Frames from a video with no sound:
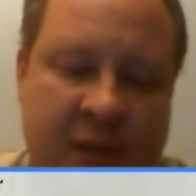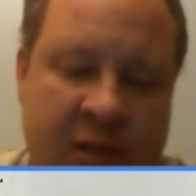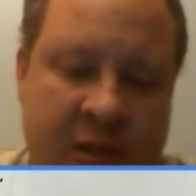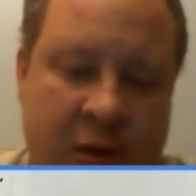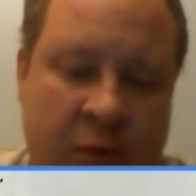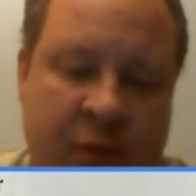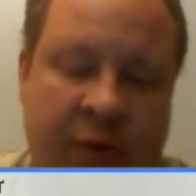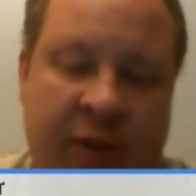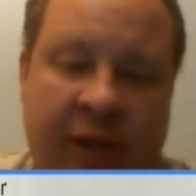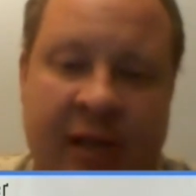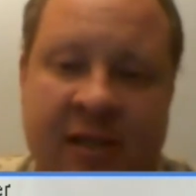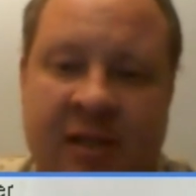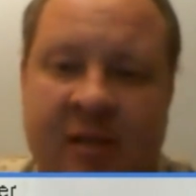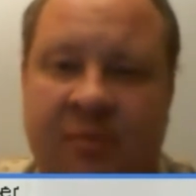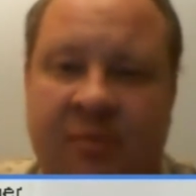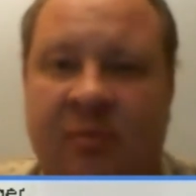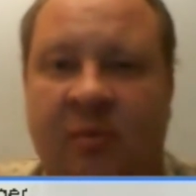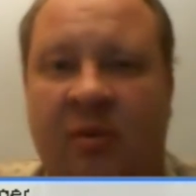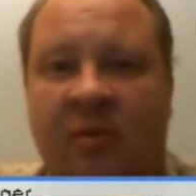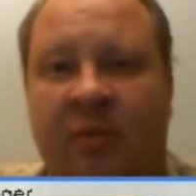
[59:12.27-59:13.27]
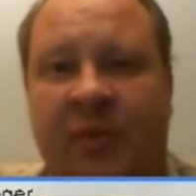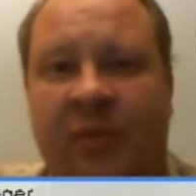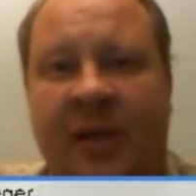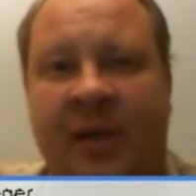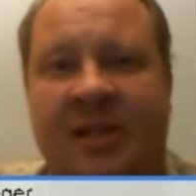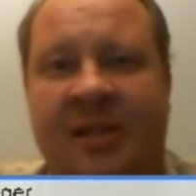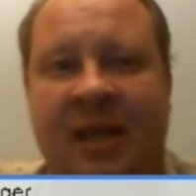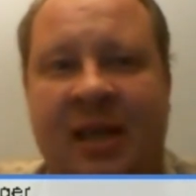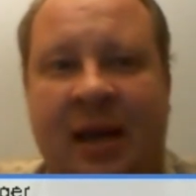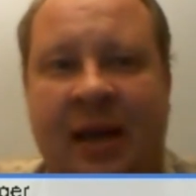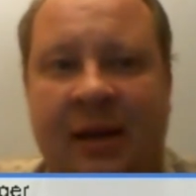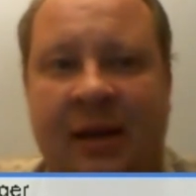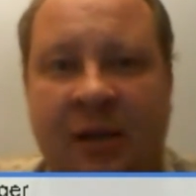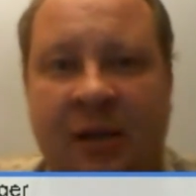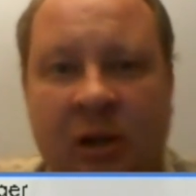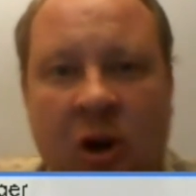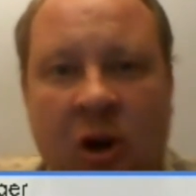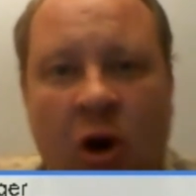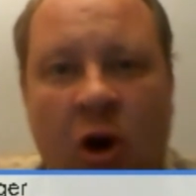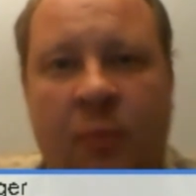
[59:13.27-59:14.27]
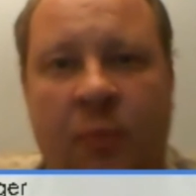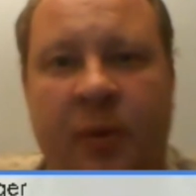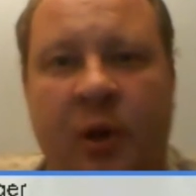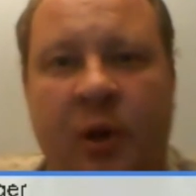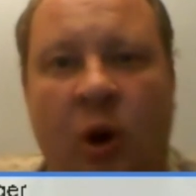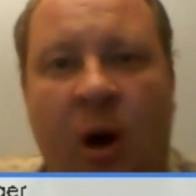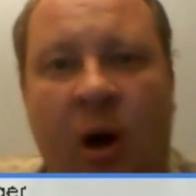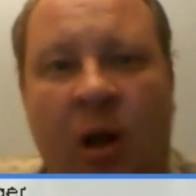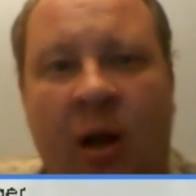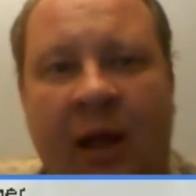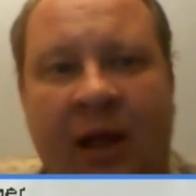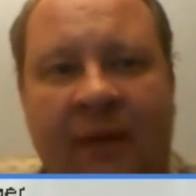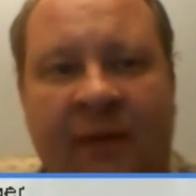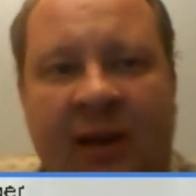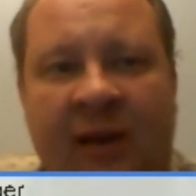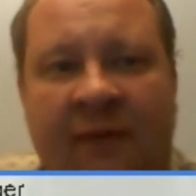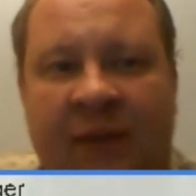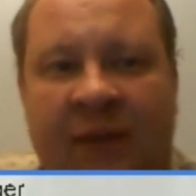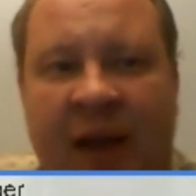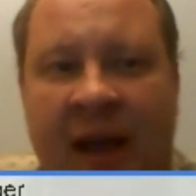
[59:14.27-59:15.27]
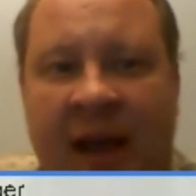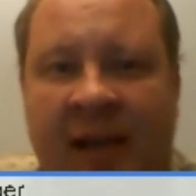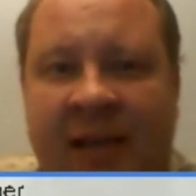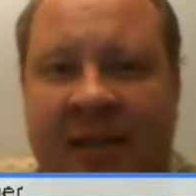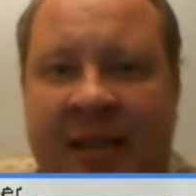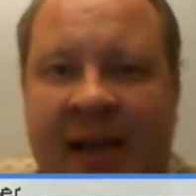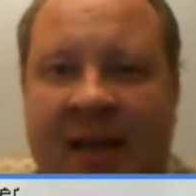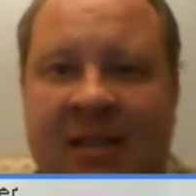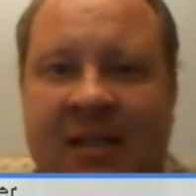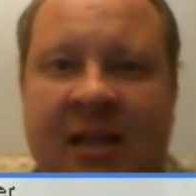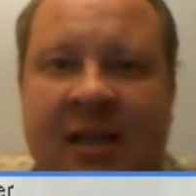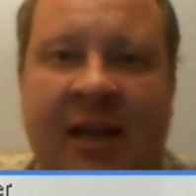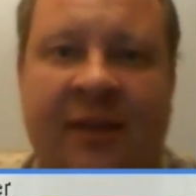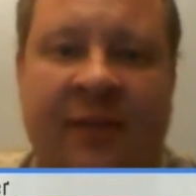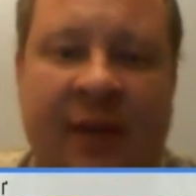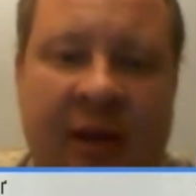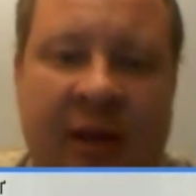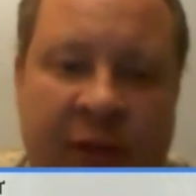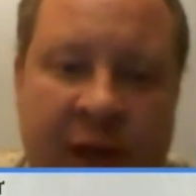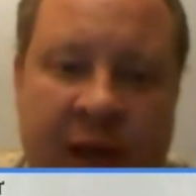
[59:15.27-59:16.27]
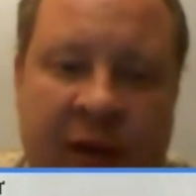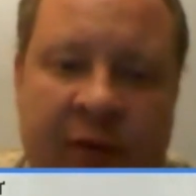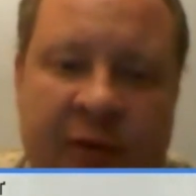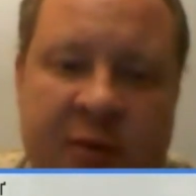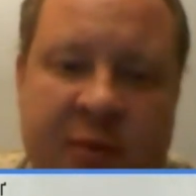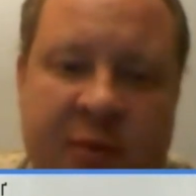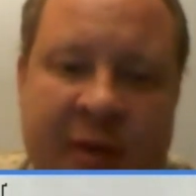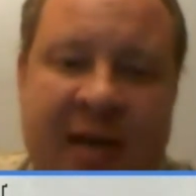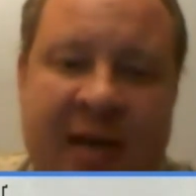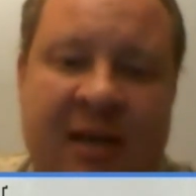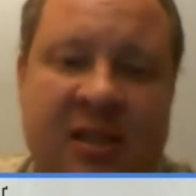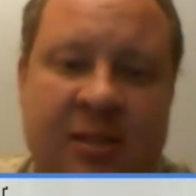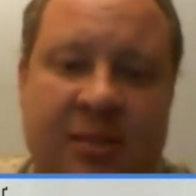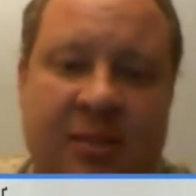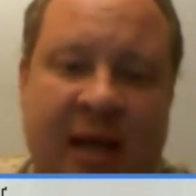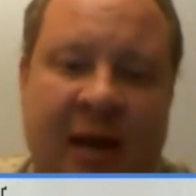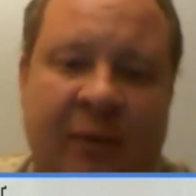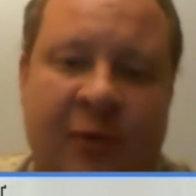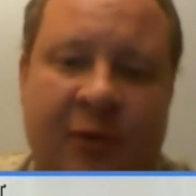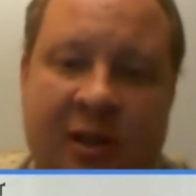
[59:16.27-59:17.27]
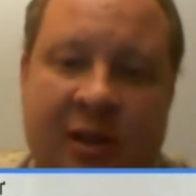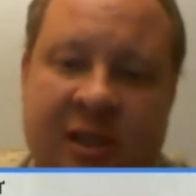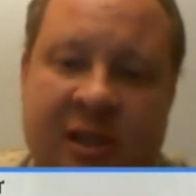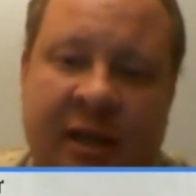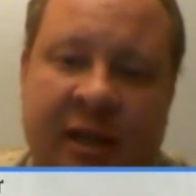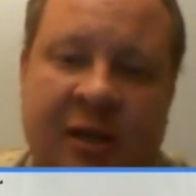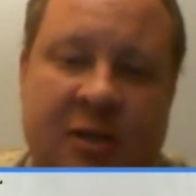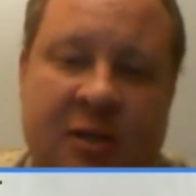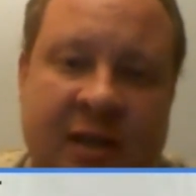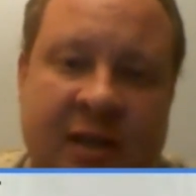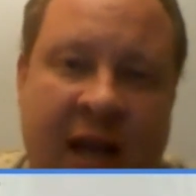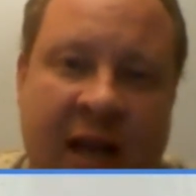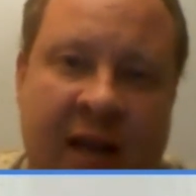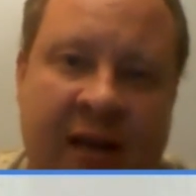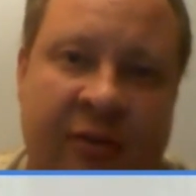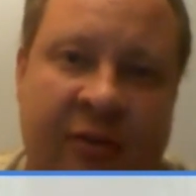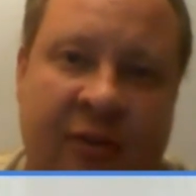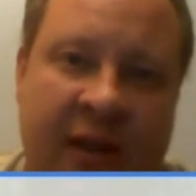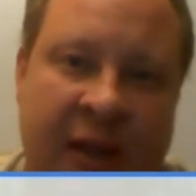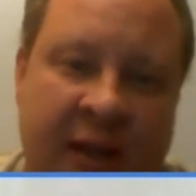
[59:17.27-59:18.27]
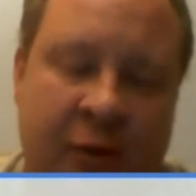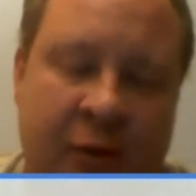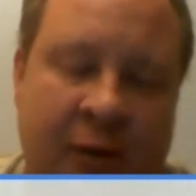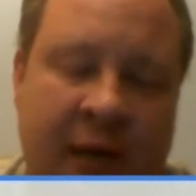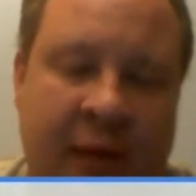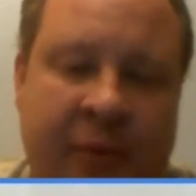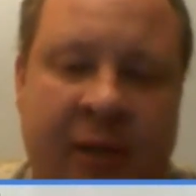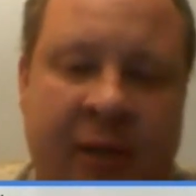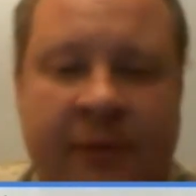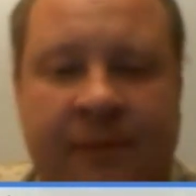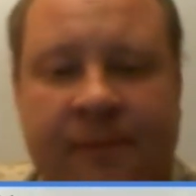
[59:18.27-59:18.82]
So with that being said, hope you all have a fantastic evening. Thank you for spending some time with us. Thank you, Scott, and thank you, Debbie.